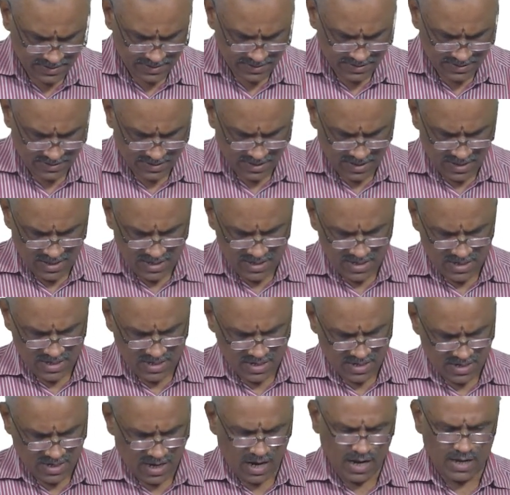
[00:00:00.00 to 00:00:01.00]

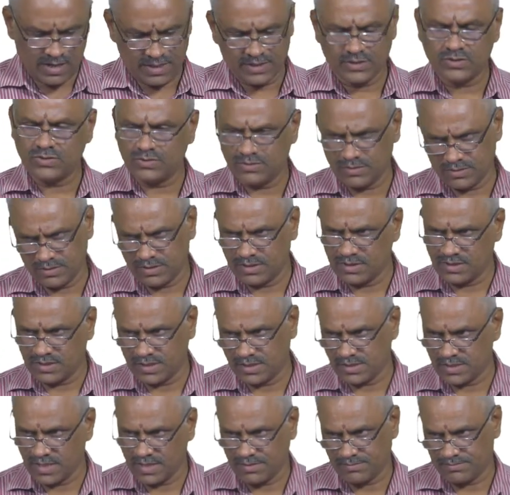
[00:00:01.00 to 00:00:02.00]
H is the
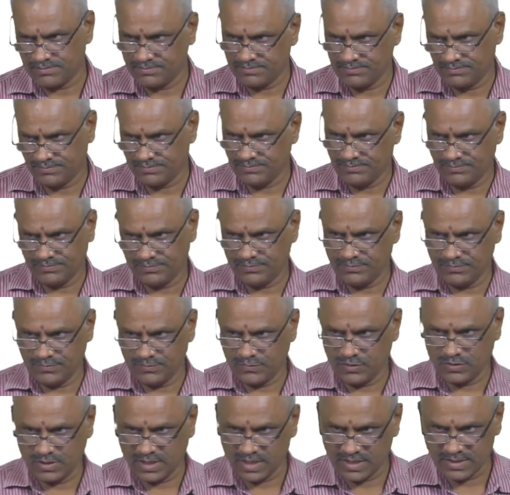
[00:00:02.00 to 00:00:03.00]
same,
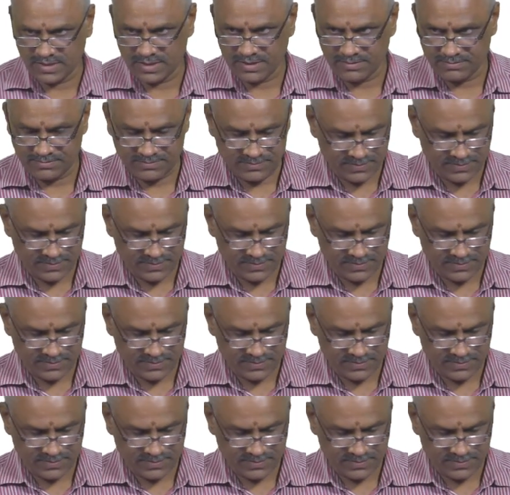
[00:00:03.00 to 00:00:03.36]
both are same,